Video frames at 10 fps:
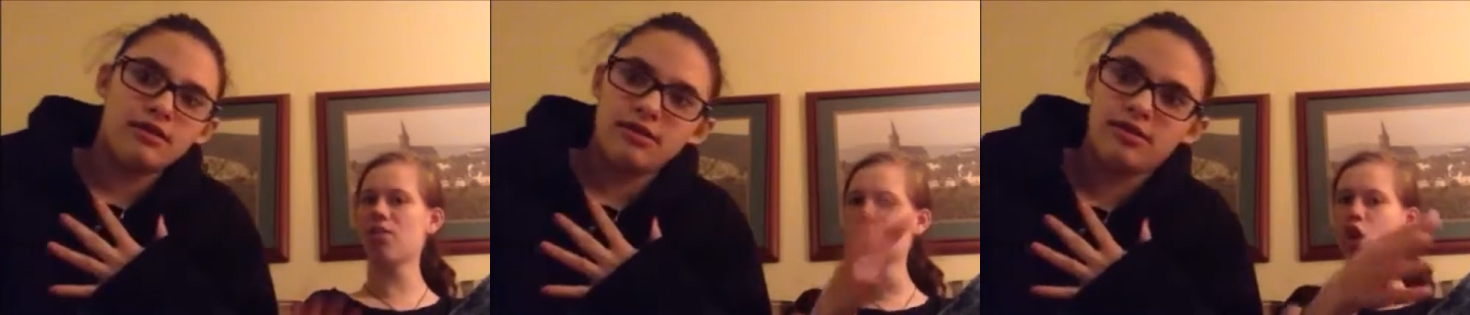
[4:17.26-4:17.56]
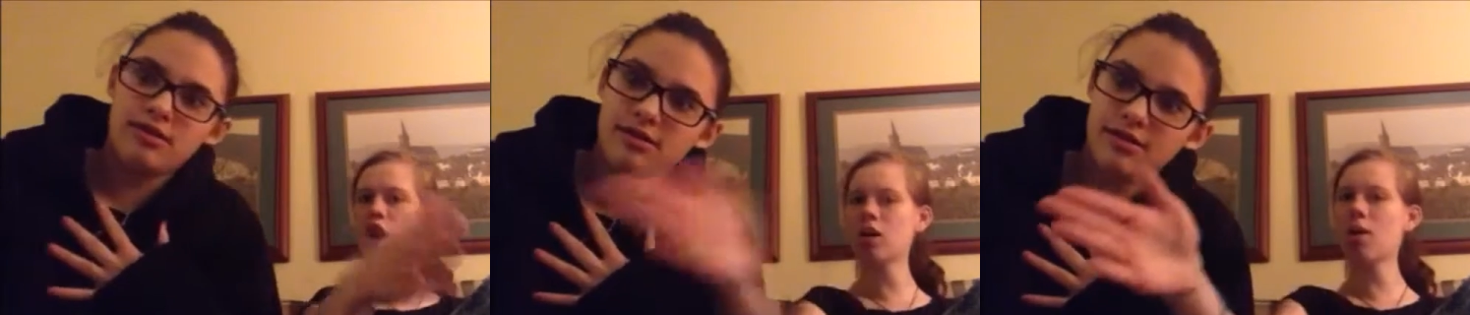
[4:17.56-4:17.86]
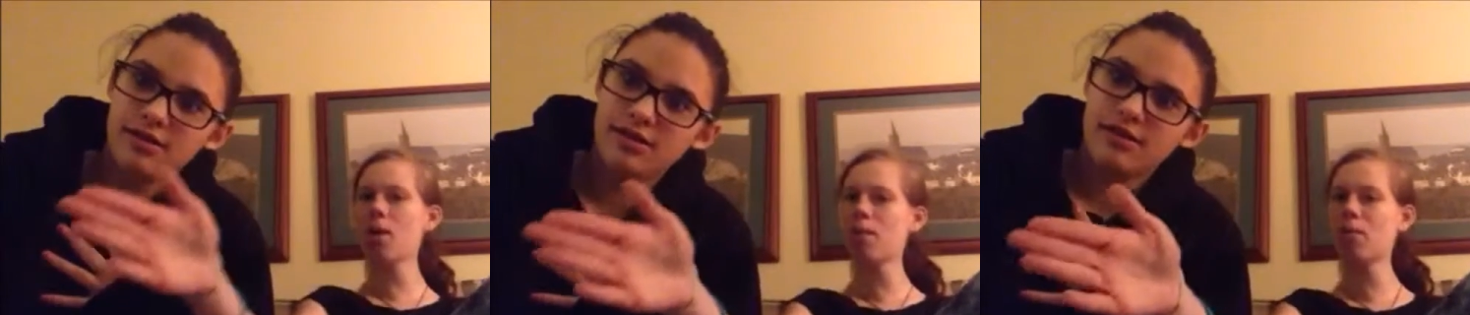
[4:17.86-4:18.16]

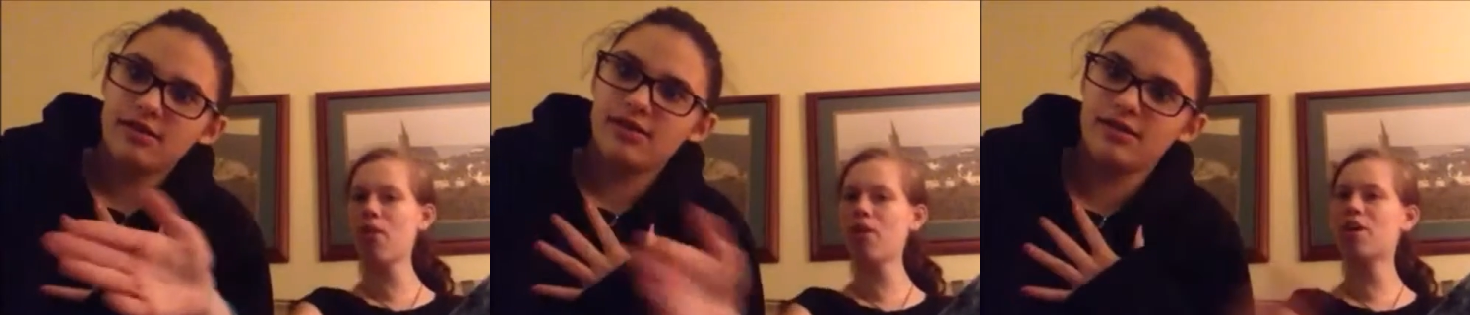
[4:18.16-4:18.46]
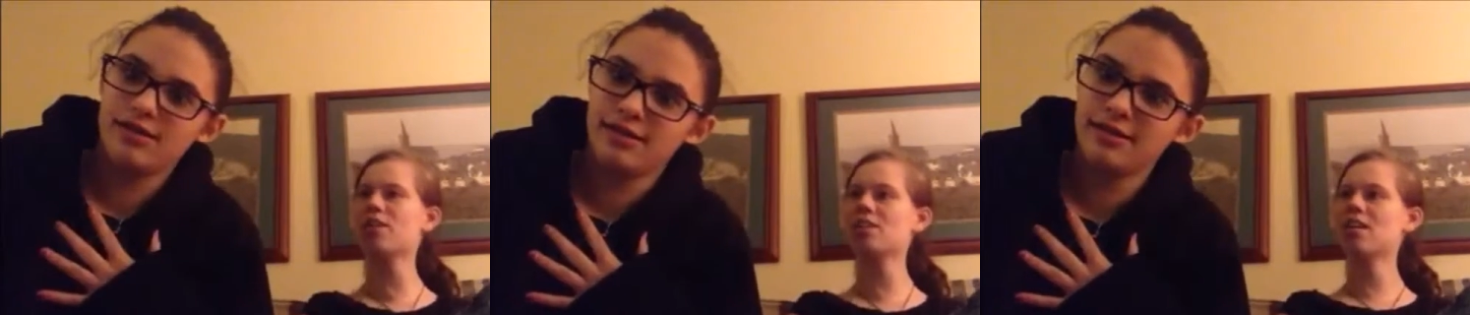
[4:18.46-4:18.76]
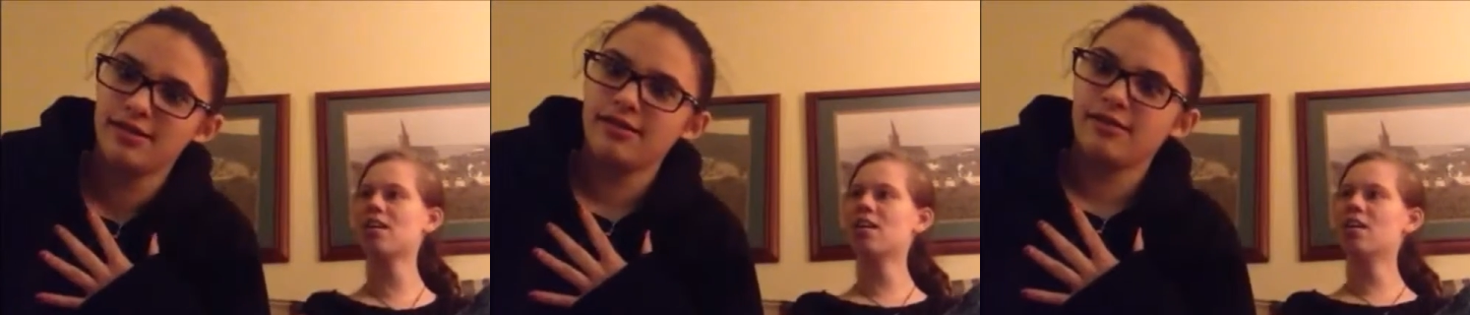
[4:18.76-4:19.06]
Speaker 1: Vlog
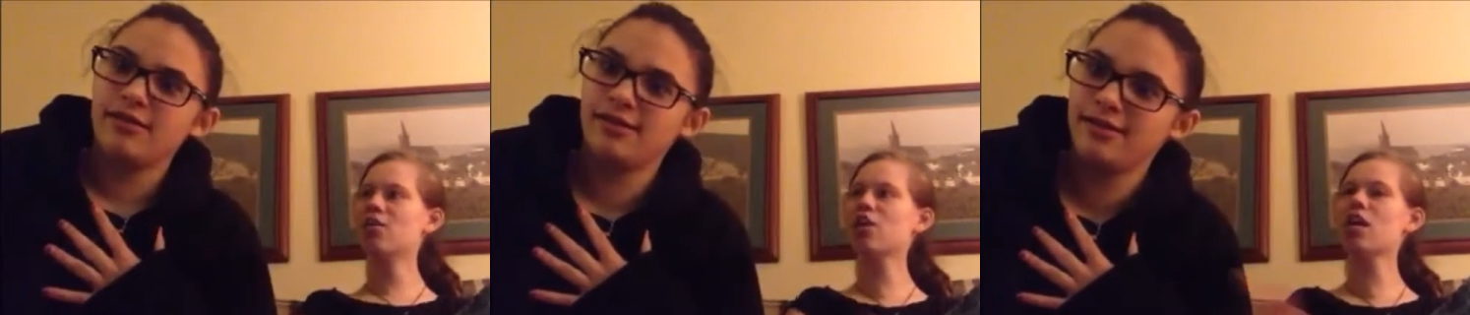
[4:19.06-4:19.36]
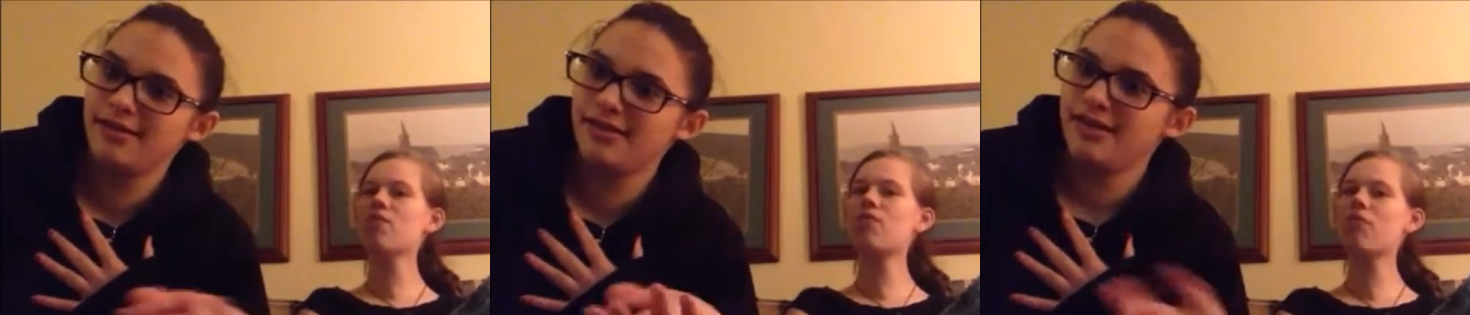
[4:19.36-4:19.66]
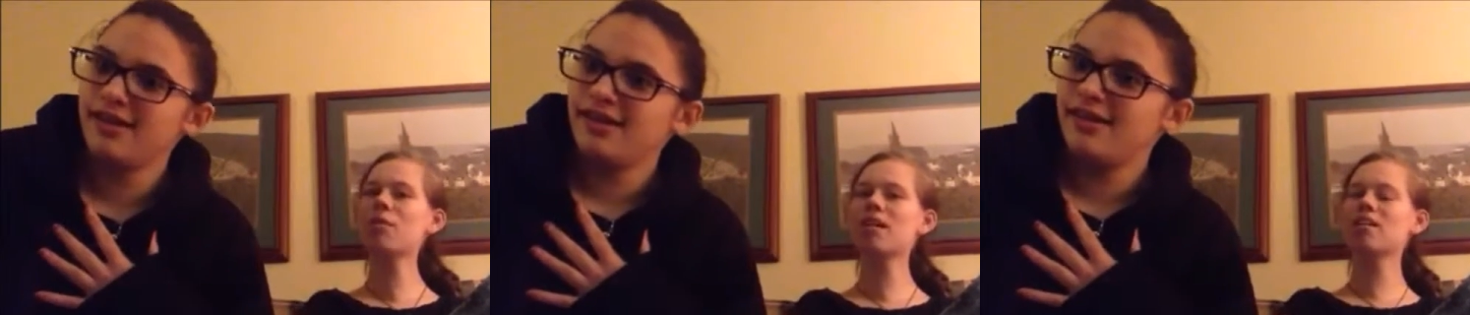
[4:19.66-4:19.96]
Brothers. They're not even
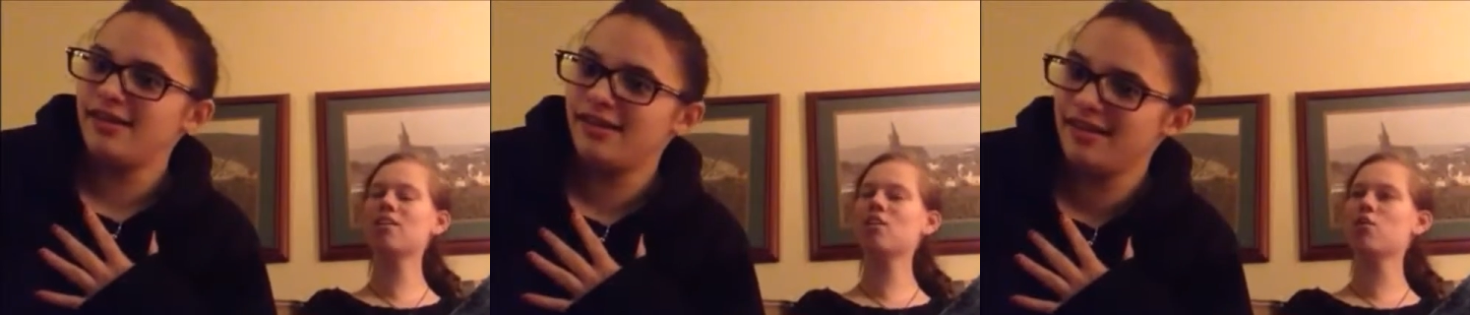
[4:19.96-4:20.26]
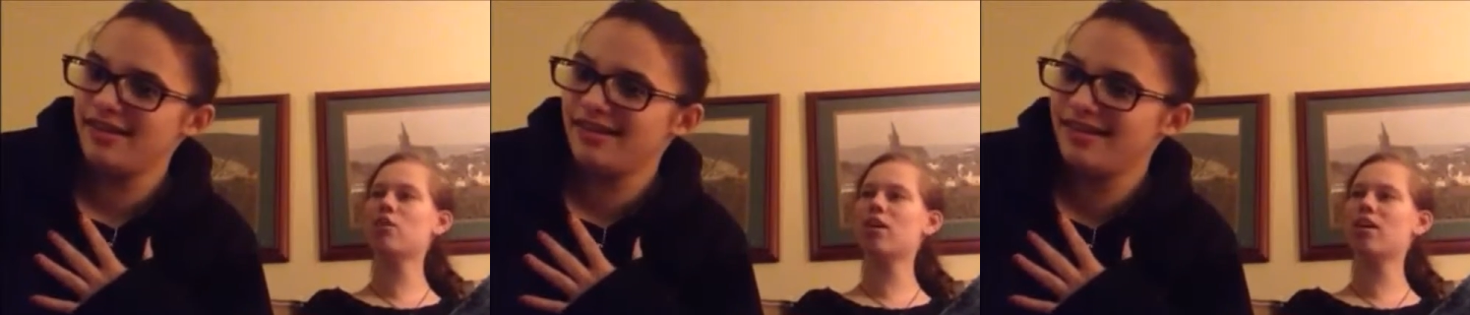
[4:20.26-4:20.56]
from New